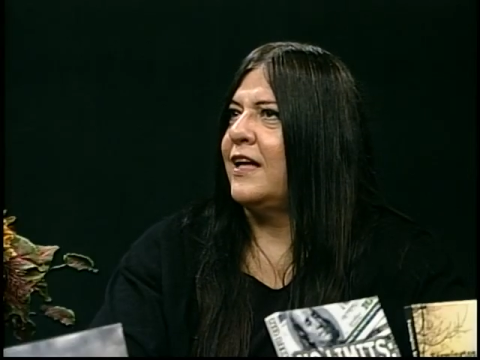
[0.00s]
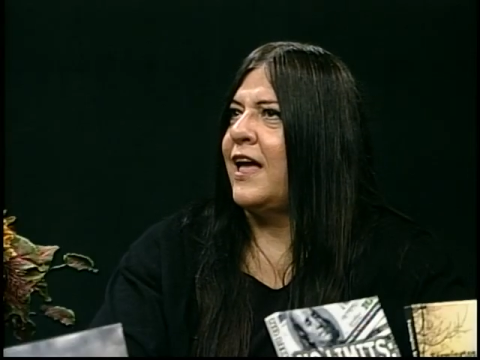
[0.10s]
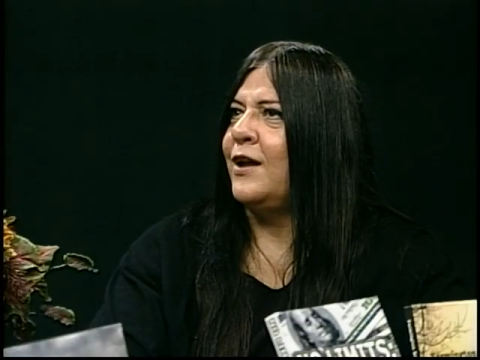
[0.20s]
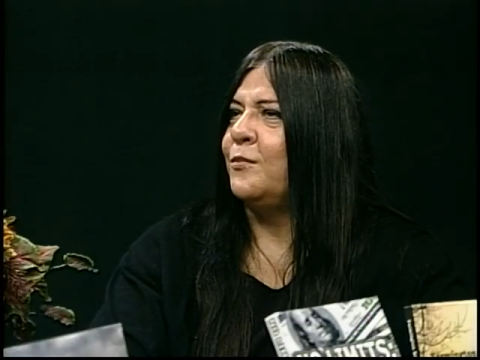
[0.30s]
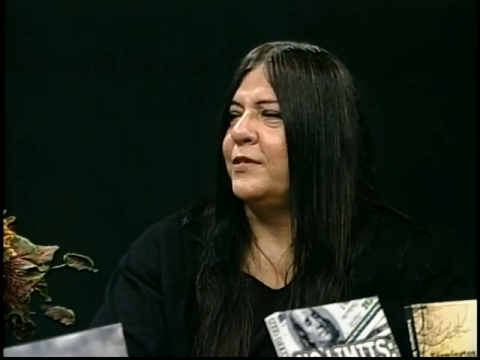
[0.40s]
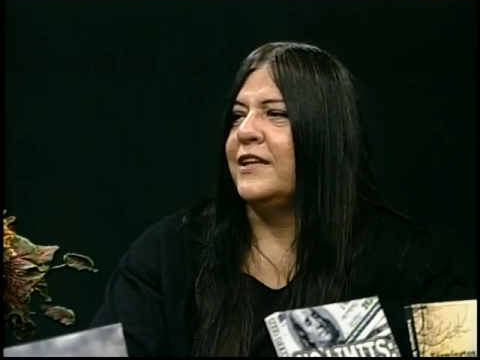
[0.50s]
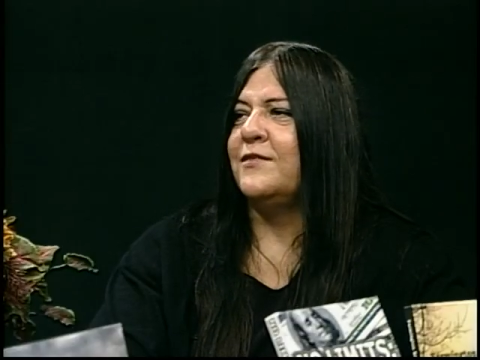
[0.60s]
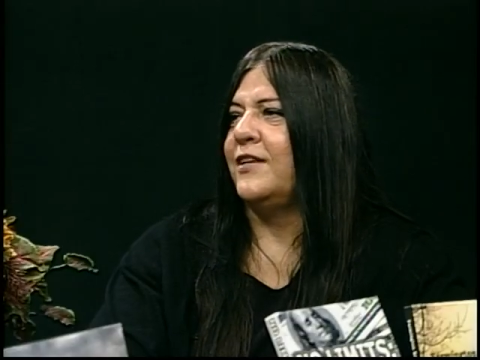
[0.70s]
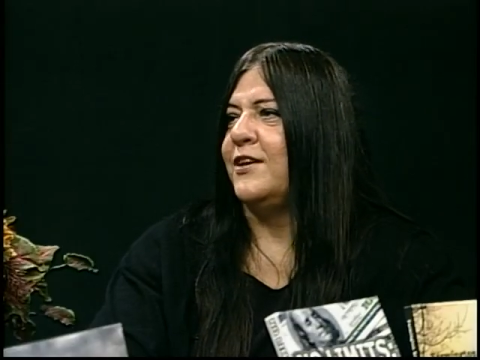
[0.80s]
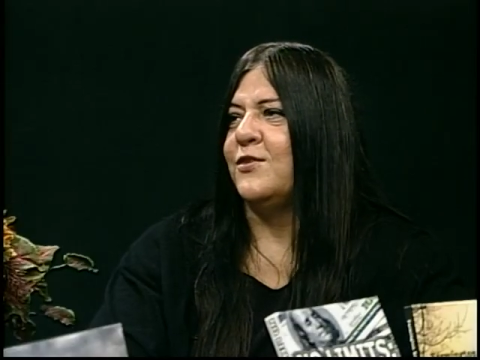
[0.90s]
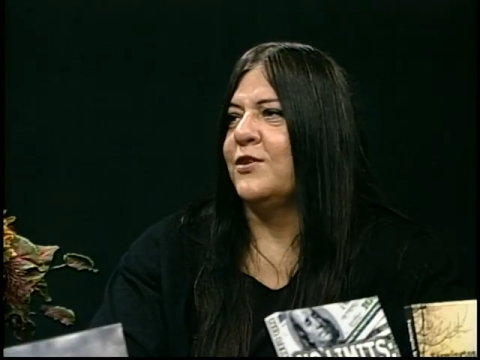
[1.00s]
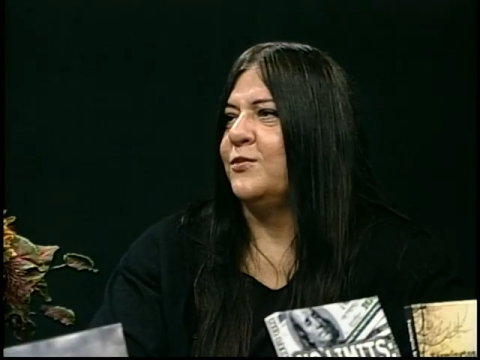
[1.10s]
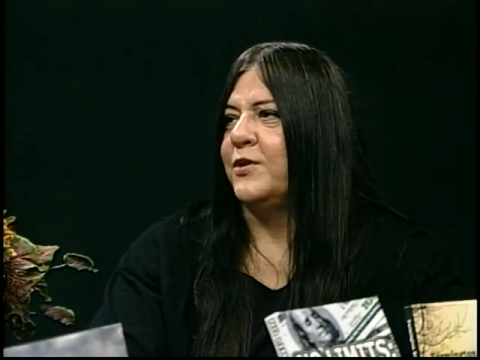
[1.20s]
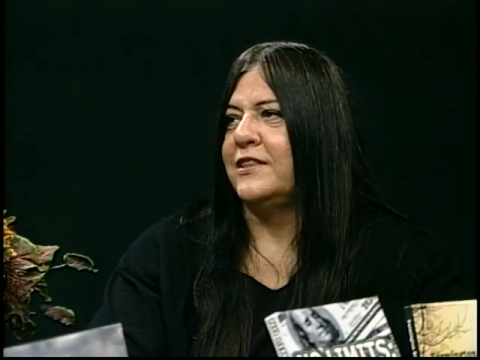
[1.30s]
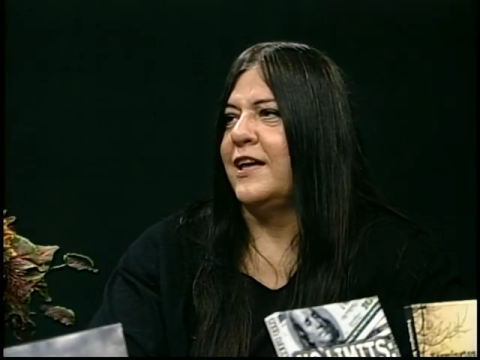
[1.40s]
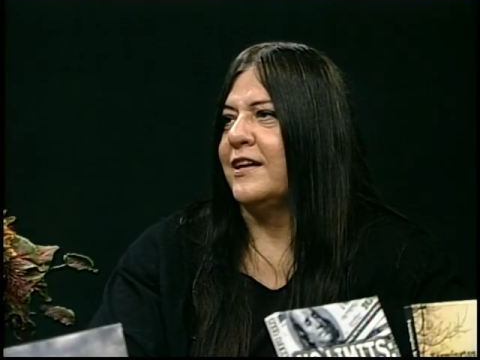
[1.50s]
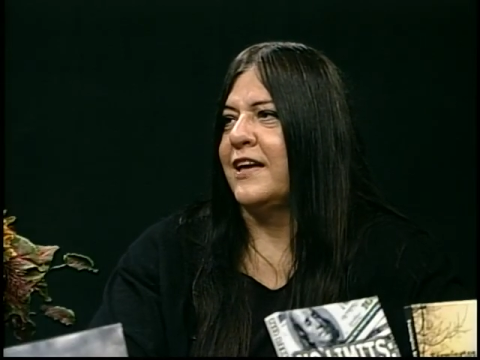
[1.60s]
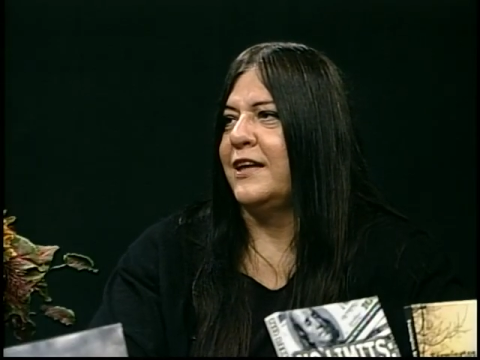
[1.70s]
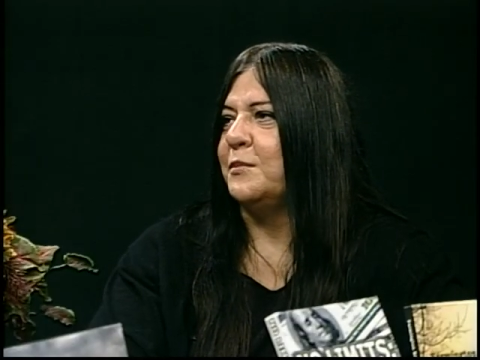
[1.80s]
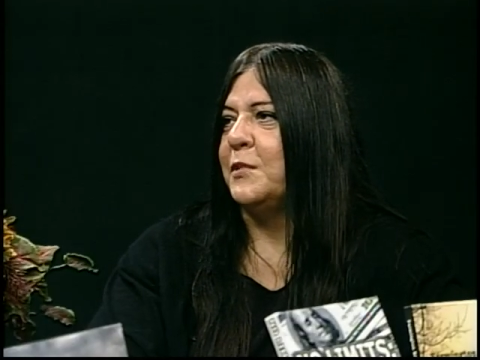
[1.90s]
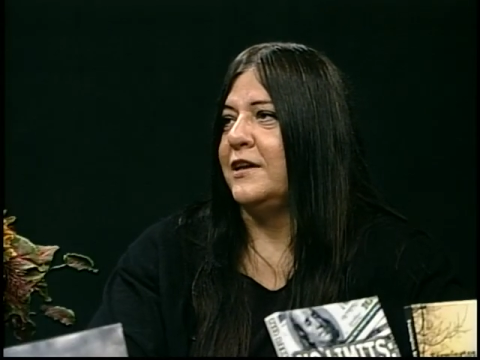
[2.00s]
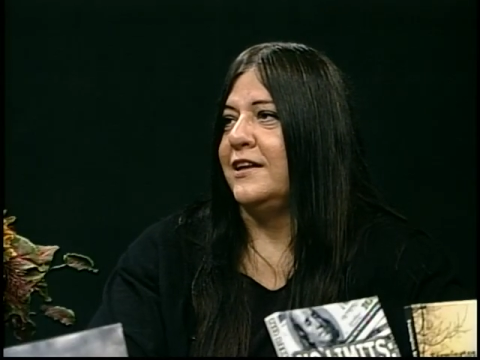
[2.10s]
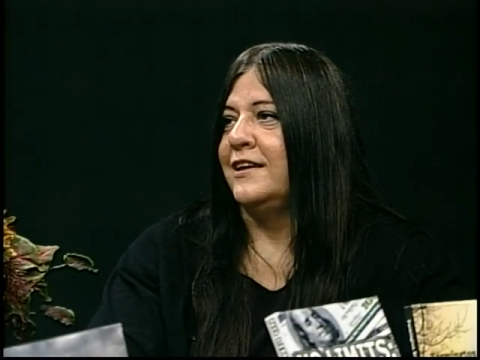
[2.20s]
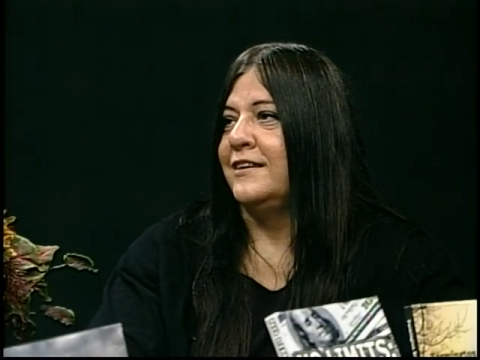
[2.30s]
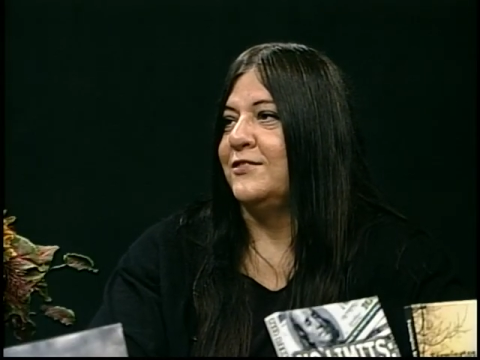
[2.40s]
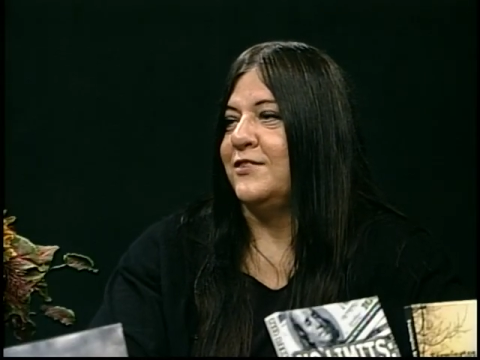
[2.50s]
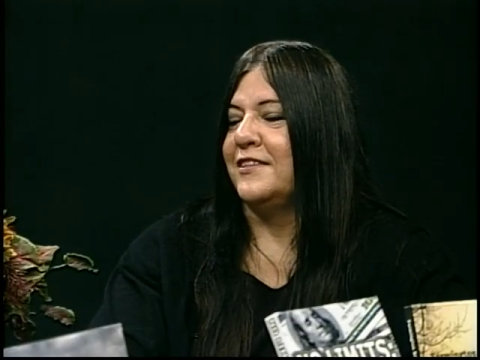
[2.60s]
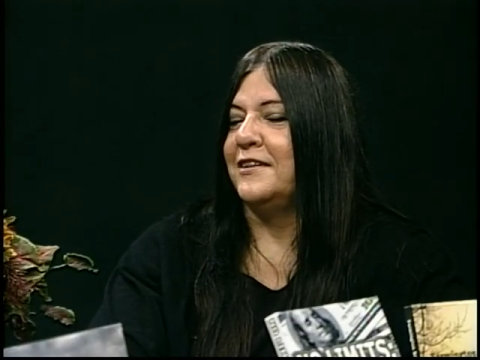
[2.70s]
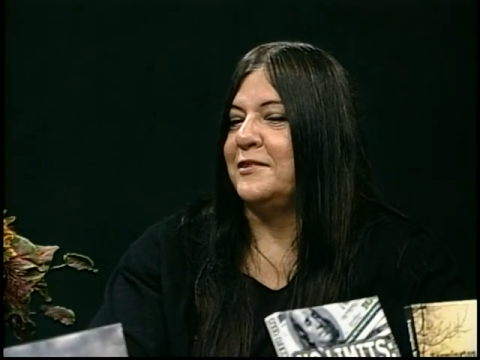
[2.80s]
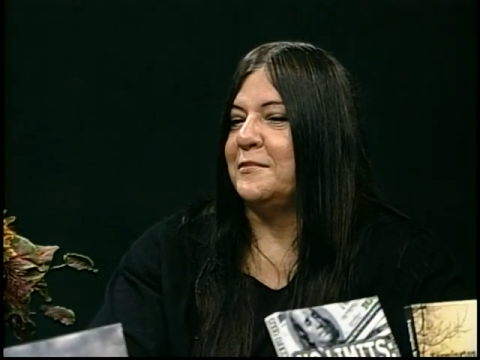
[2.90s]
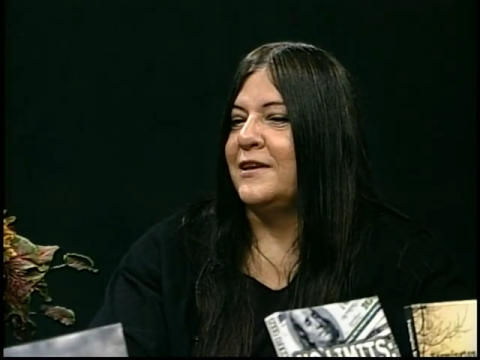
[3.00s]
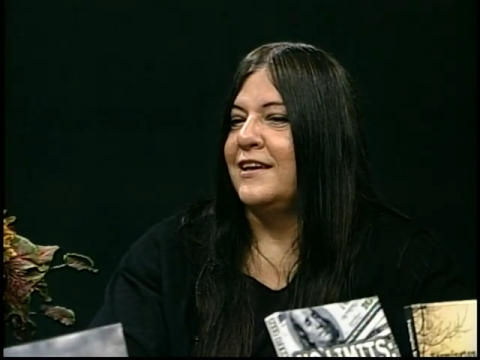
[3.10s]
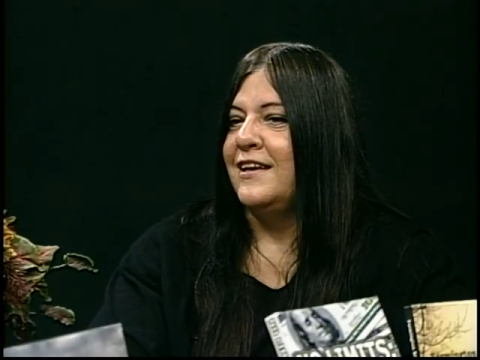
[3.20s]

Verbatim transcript: I don't believe that you could win that kind of money." She said to me.